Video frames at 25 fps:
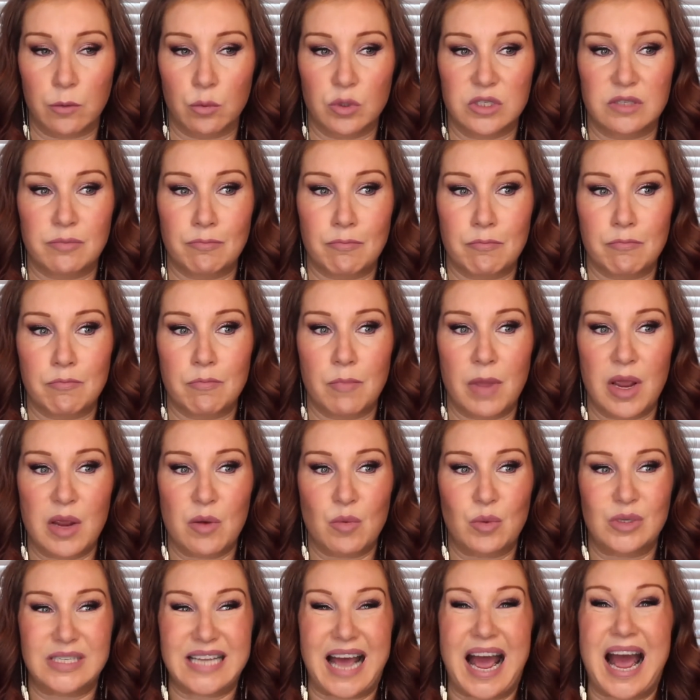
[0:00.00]
It
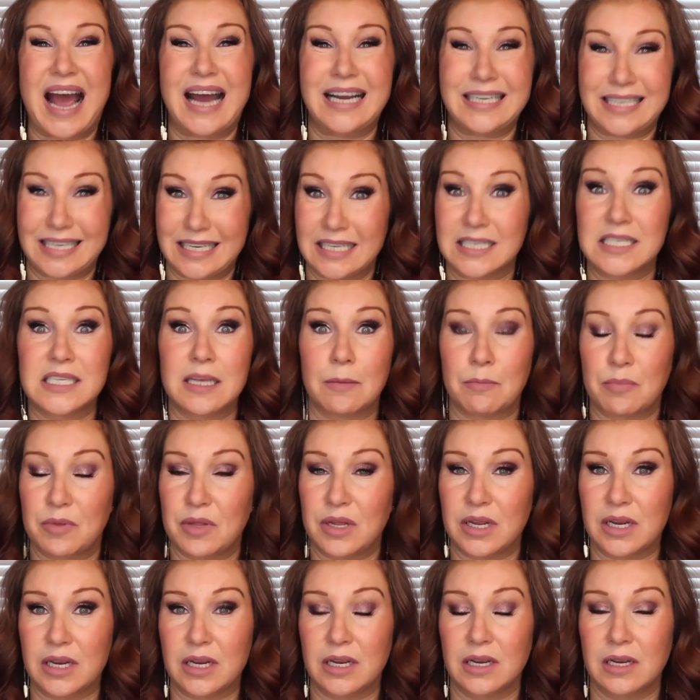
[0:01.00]
was adding
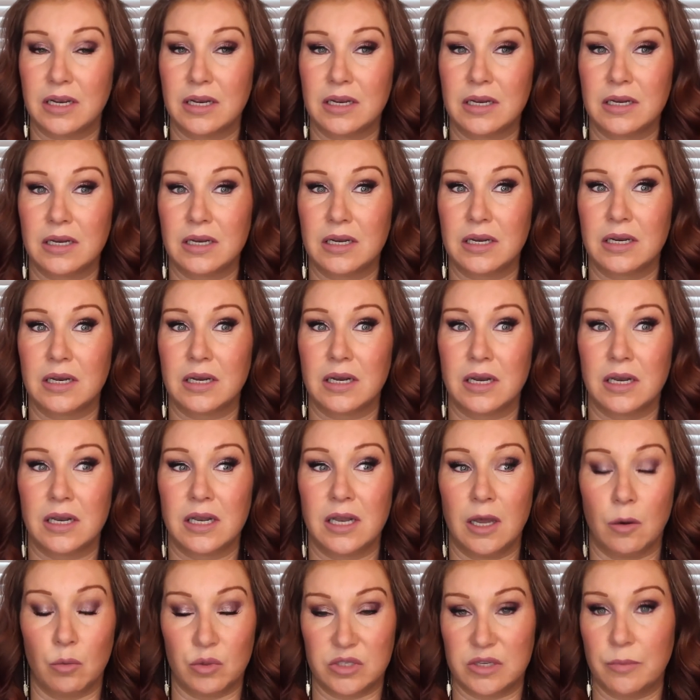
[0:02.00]
something
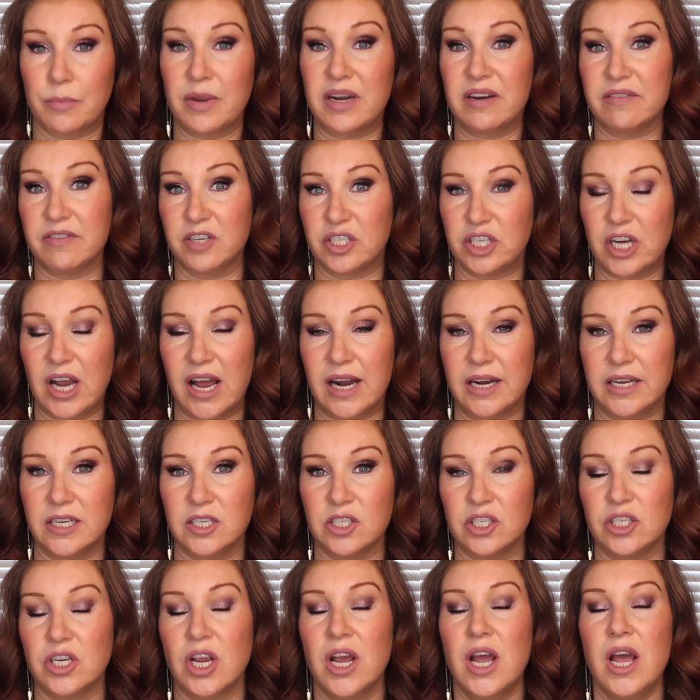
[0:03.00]
that was a bit of a
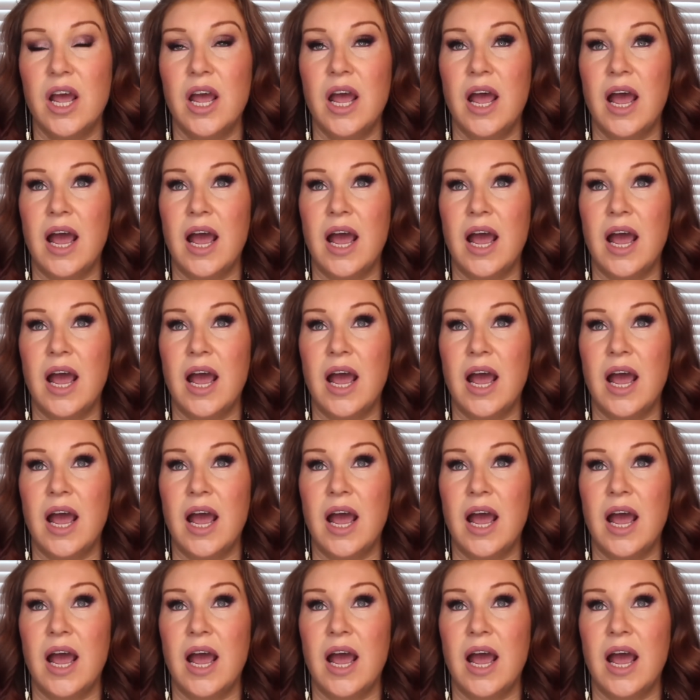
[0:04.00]
challenge.